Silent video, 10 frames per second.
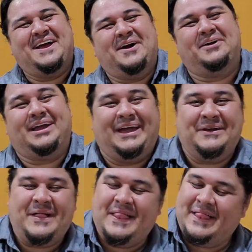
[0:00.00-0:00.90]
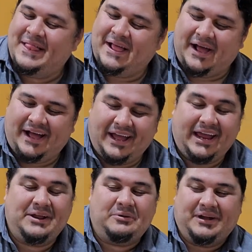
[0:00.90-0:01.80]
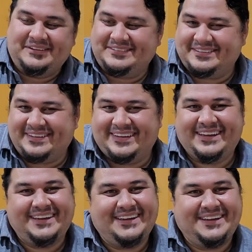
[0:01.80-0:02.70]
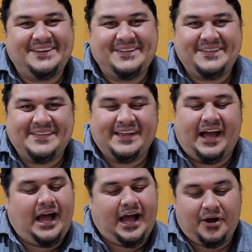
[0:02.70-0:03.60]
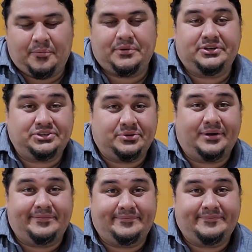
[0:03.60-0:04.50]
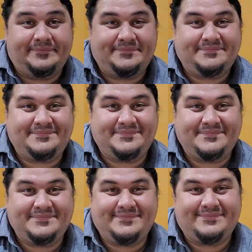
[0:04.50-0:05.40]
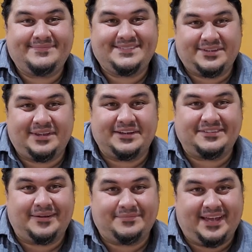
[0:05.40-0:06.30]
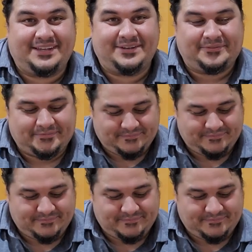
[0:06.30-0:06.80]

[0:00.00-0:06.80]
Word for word: okay. Uh, anyways, I hope you enjoyed. Till next time, thank you.